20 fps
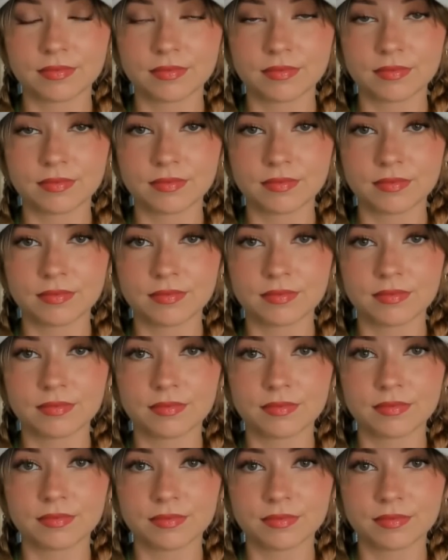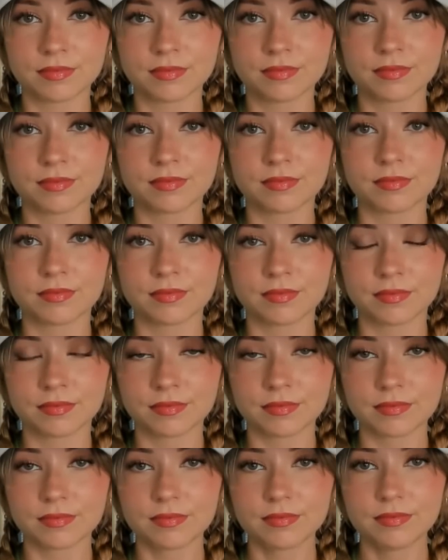
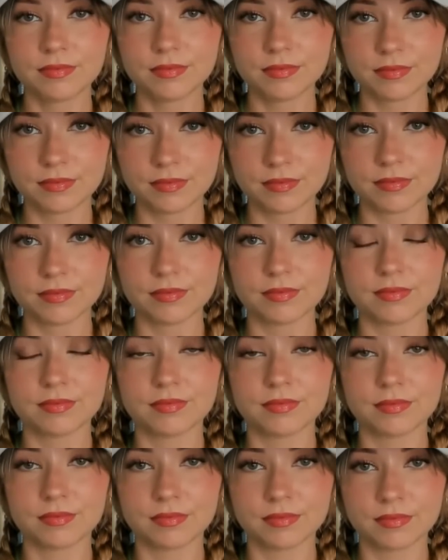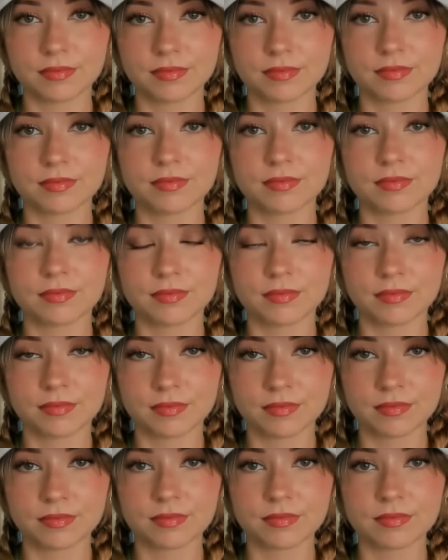
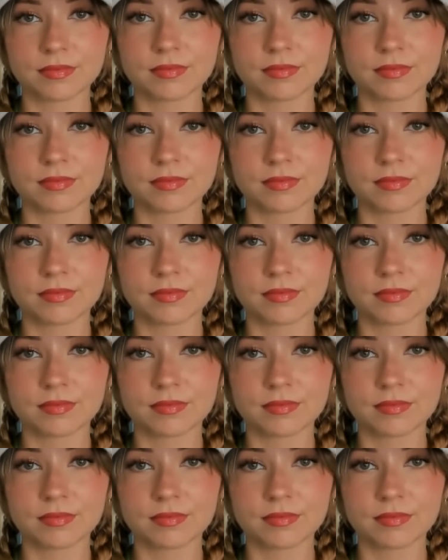No words are spoken by the person on screen.